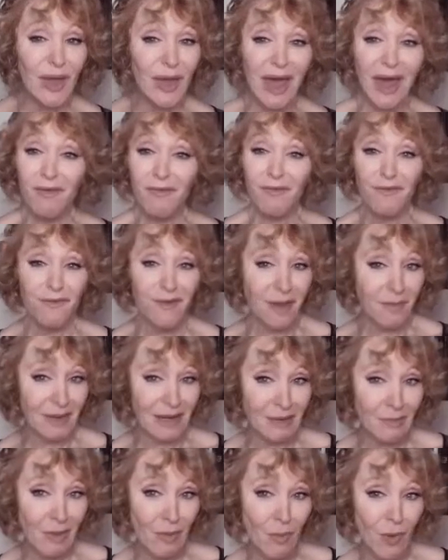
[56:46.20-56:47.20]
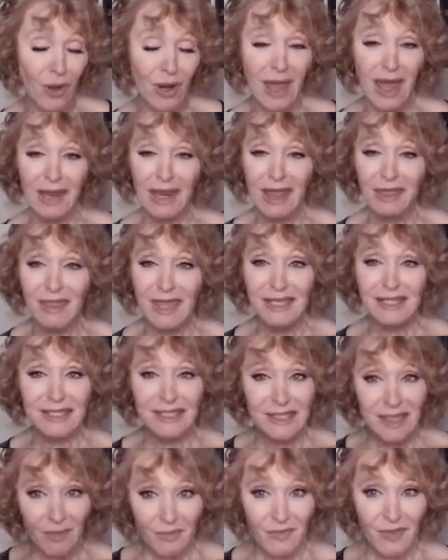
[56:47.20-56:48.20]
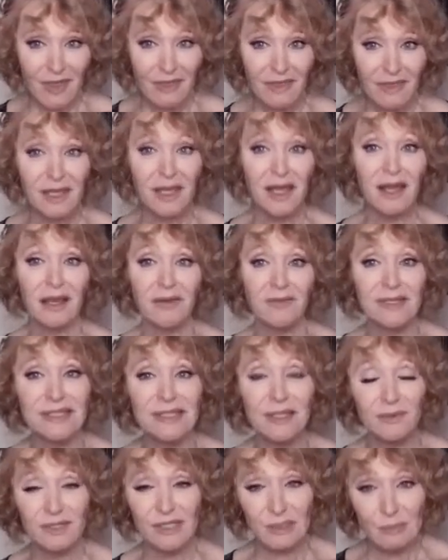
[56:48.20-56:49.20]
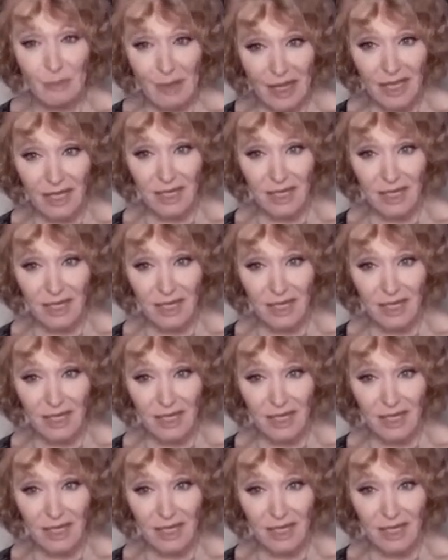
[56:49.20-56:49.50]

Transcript: how feminine we want. And I think something that colorists don't speak